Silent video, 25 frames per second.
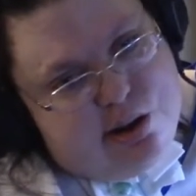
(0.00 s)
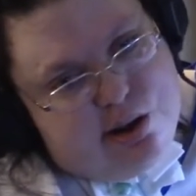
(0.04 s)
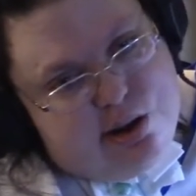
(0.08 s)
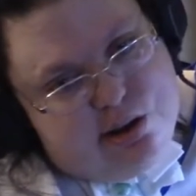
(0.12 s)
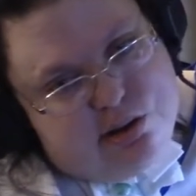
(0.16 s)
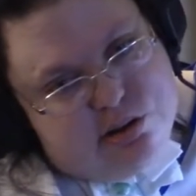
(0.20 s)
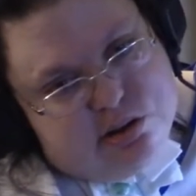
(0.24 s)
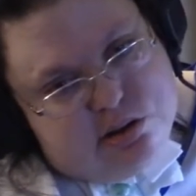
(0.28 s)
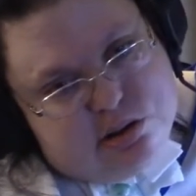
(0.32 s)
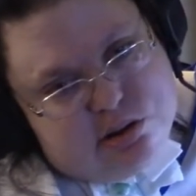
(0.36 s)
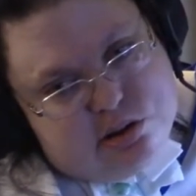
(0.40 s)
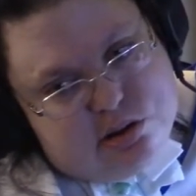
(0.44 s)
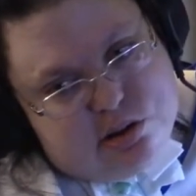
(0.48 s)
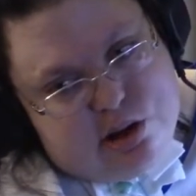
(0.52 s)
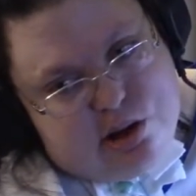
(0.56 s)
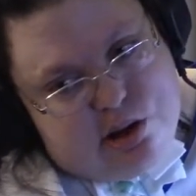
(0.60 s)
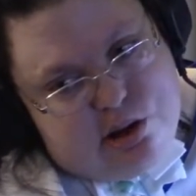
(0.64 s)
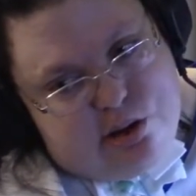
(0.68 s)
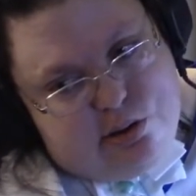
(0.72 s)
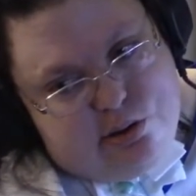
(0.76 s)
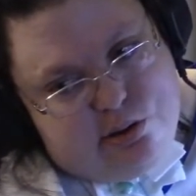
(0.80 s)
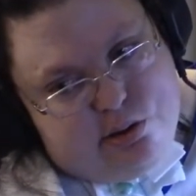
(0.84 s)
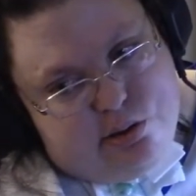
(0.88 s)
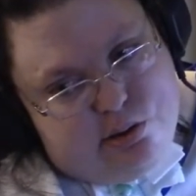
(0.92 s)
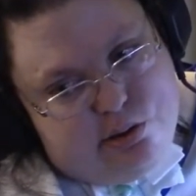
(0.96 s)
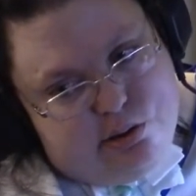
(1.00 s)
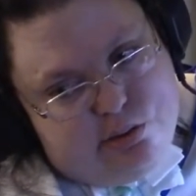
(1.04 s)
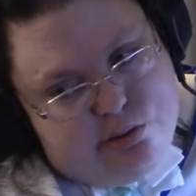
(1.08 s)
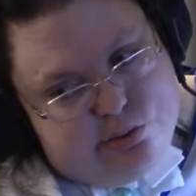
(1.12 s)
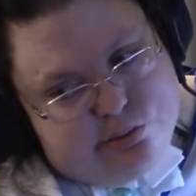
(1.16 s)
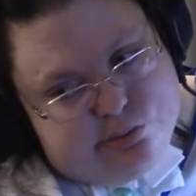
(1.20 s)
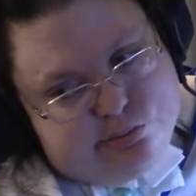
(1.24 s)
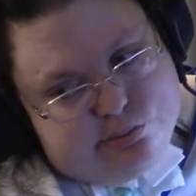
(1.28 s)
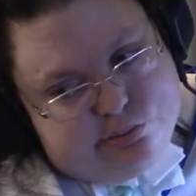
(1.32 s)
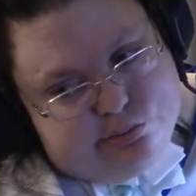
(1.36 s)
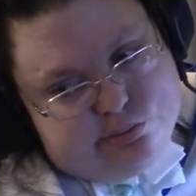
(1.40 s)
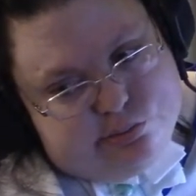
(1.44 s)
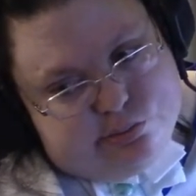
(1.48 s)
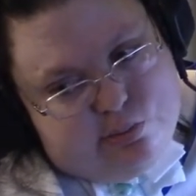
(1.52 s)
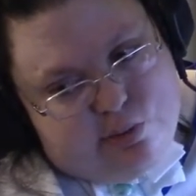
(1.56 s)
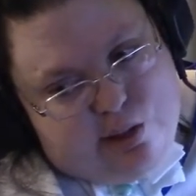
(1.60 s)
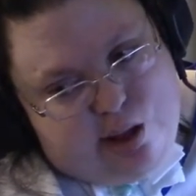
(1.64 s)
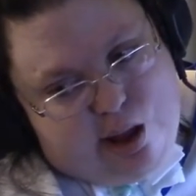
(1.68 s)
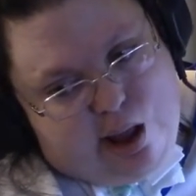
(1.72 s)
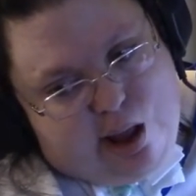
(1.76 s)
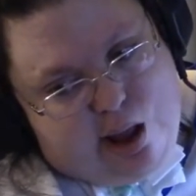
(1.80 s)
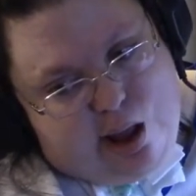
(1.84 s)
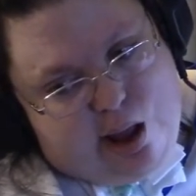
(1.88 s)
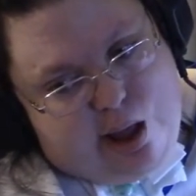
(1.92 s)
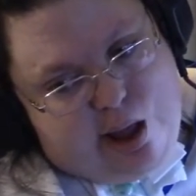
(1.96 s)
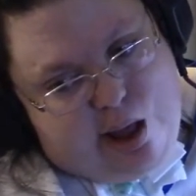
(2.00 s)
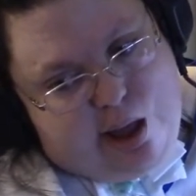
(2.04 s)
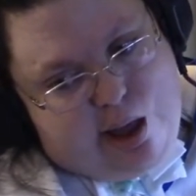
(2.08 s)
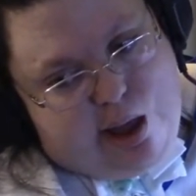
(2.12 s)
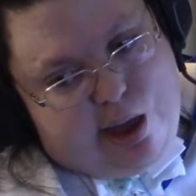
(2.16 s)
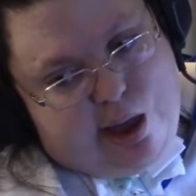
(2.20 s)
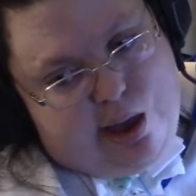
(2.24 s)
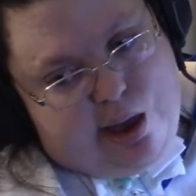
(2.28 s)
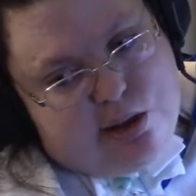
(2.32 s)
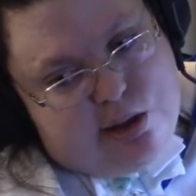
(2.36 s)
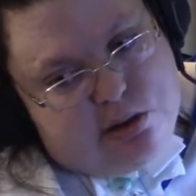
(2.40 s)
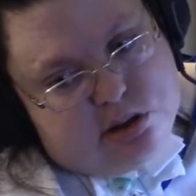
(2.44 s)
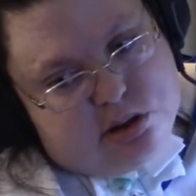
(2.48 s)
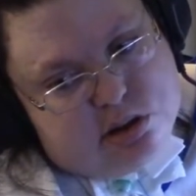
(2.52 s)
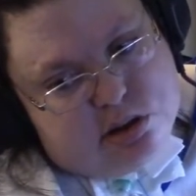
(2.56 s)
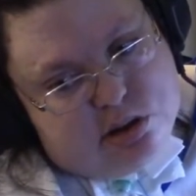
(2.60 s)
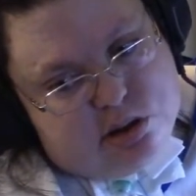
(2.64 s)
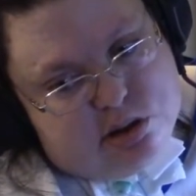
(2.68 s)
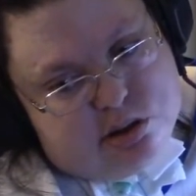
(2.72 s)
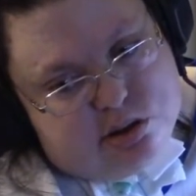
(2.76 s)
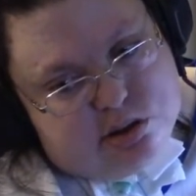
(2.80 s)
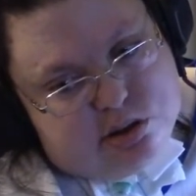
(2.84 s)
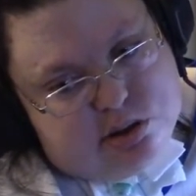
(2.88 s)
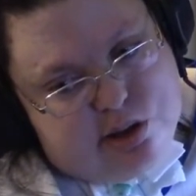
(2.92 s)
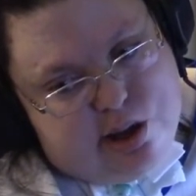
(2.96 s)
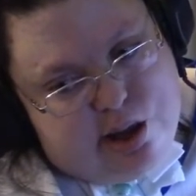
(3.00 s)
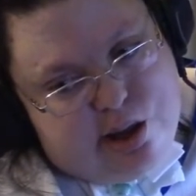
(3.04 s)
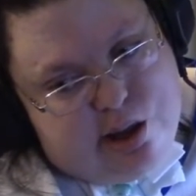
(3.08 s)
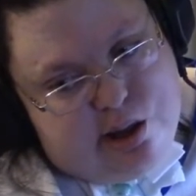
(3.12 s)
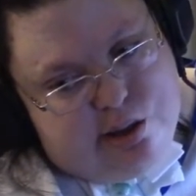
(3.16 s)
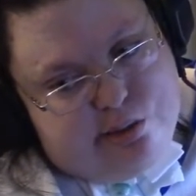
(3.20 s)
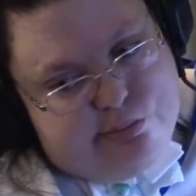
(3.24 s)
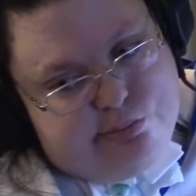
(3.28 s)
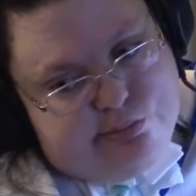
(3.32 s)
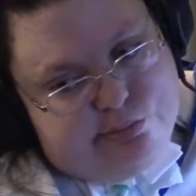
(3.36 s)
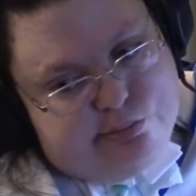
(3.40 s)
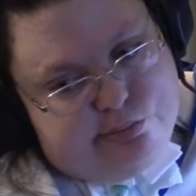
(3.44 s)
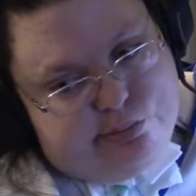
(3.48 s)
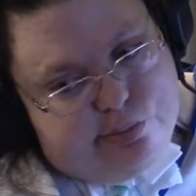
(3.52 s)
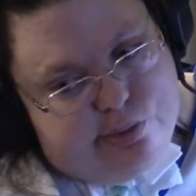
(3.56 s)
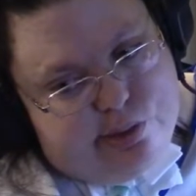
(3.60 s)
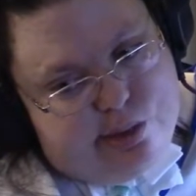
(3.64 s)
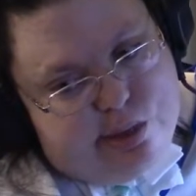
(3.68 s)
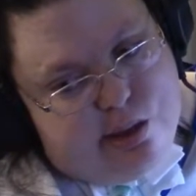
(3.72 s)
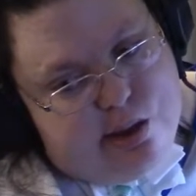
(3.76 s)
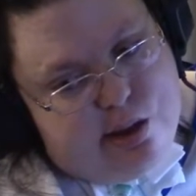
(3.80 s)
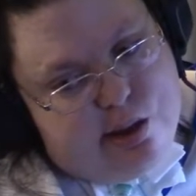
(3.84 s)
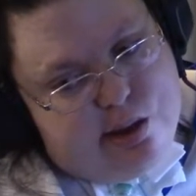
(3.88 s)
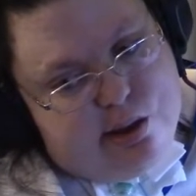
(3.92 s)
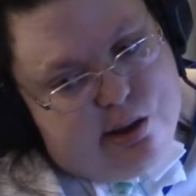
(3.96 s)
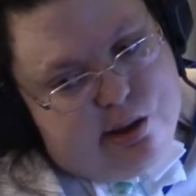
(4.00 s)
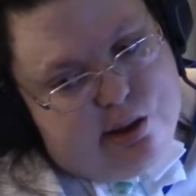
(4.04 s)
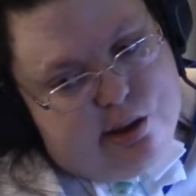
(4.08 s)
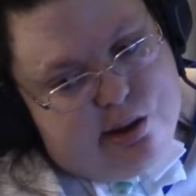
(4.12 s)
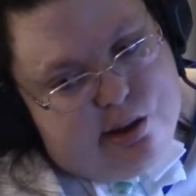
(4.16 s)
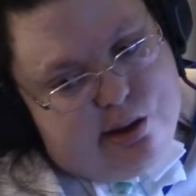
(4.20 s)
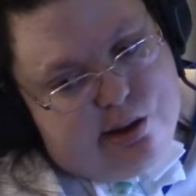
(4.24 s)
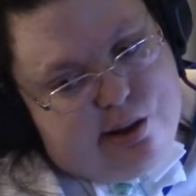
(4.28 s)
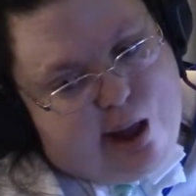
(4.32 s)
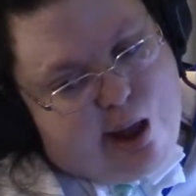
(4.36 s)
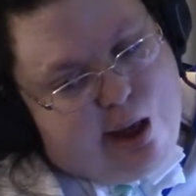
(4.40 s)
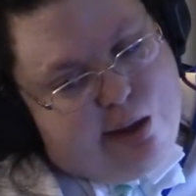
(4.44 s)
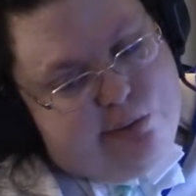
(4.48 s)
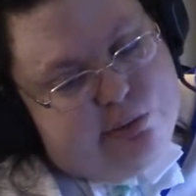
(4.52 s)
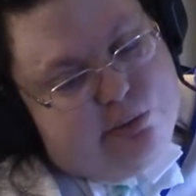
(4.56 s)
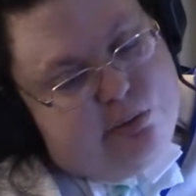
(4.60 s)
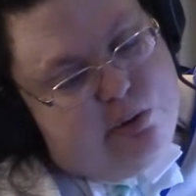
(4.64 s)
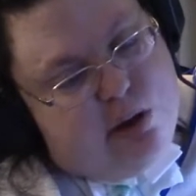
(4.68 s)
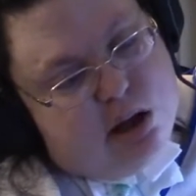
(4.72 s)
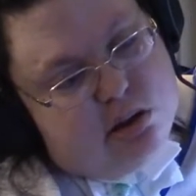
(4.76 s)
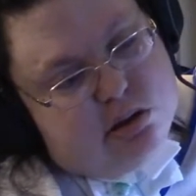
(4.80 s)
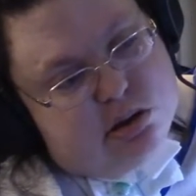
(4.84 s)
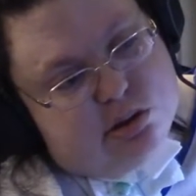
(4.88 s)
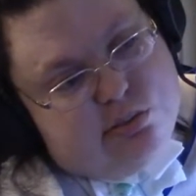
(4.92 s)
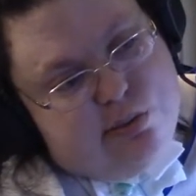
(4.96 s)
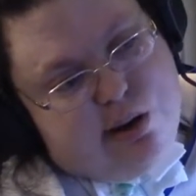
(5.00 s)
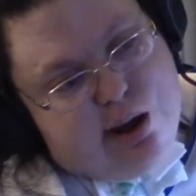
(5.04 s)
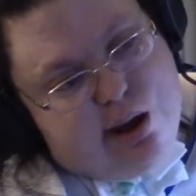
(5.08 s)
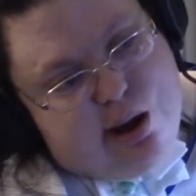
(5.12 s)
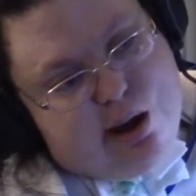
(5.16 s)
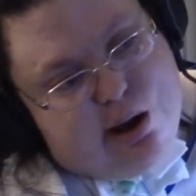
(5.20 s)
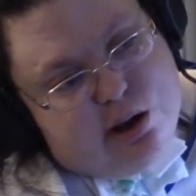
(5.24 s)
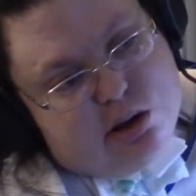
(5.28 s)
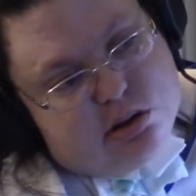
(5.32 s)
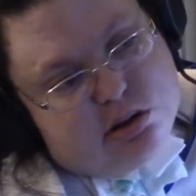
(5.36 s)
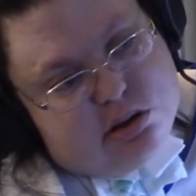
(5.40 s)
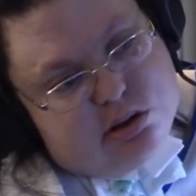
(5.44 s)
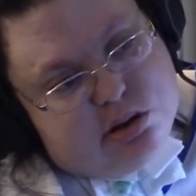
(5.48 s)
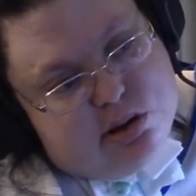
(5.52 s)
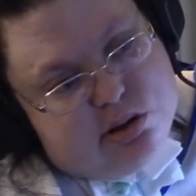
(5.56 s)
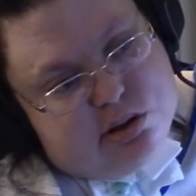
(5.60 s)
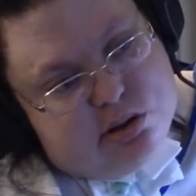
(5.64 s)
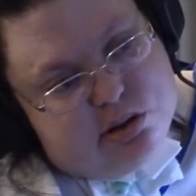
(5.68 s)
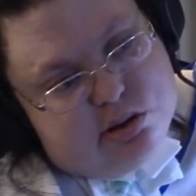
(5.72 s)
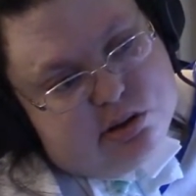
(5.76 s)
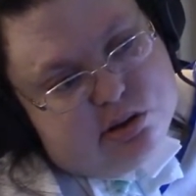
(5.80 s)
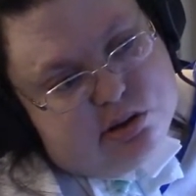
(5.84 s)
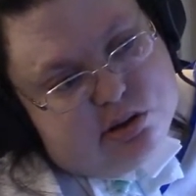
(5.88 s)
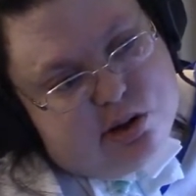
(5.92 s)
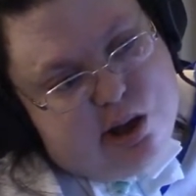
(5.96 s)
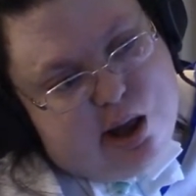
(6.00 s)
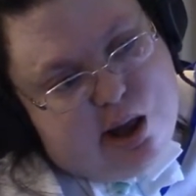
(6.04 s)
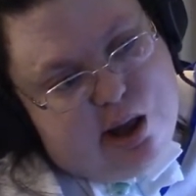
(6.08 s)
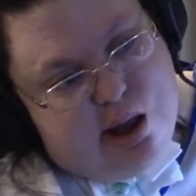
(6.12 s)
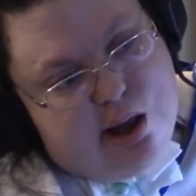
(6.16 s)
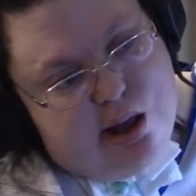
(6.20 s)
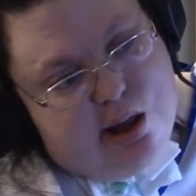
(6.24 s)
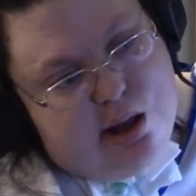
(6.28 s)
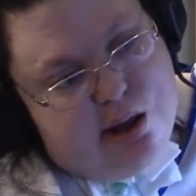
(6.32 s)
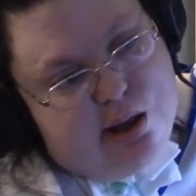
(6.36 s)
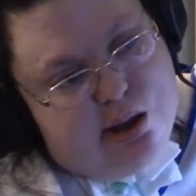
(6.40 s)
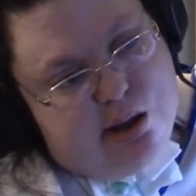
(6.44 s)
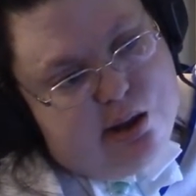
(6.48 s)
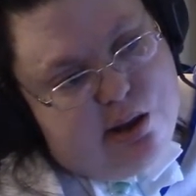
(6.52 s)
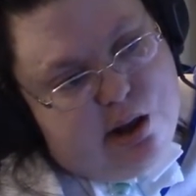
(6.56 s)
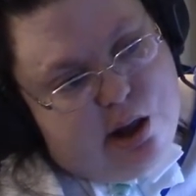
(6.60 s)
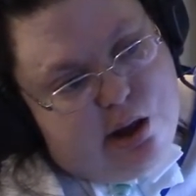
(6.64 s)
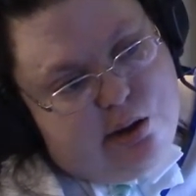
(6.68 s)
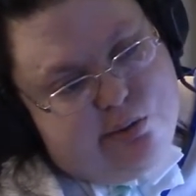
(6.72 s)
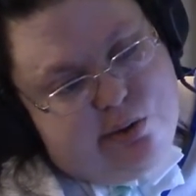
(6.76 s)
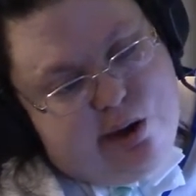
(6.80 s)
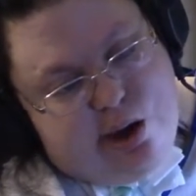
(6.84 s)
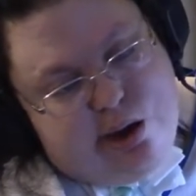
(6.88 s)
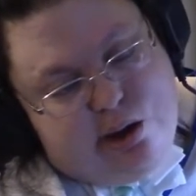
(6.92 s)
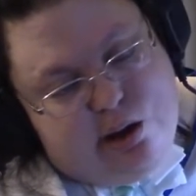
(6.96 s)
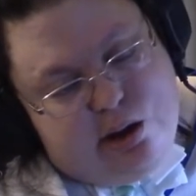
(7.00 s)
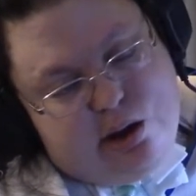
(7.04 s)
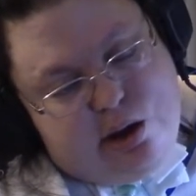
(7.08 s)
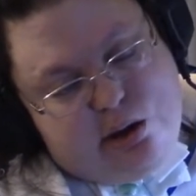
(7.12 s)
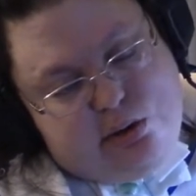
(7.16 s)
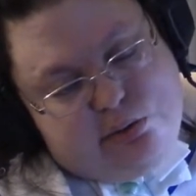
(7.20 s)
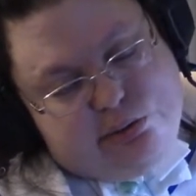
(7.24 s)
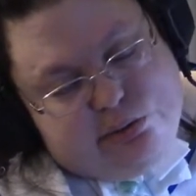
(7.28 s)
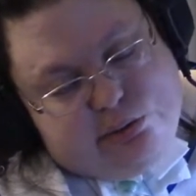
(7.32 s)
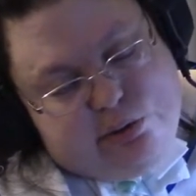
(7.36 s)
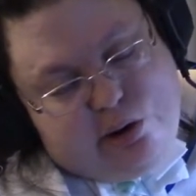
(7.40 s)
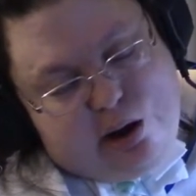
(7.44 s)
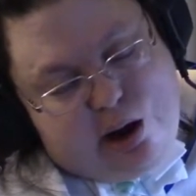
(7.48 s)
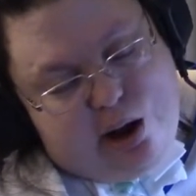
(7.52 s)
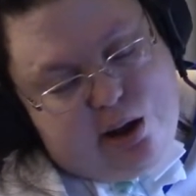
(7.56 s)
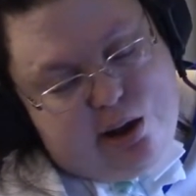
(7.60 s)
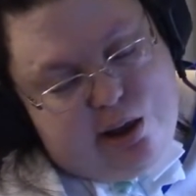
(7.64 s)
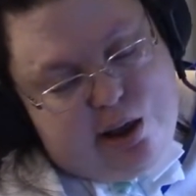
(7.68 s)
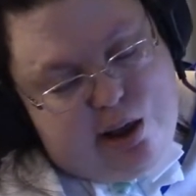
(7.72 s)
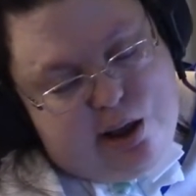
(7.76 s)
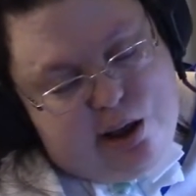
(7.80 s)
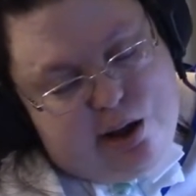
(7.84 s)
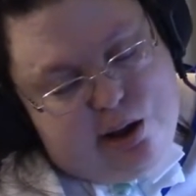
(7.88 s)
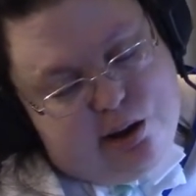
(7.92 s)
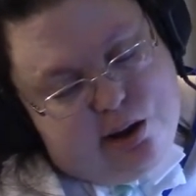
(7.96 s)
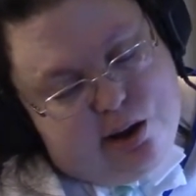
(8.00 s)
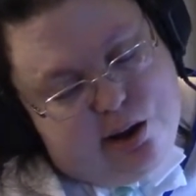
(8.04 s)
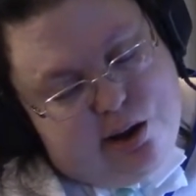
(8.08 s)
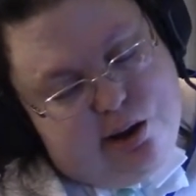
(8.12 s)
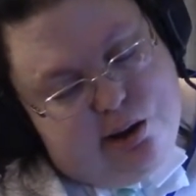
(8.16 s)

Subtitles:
So I just I've washed my hair since a week ago Friday.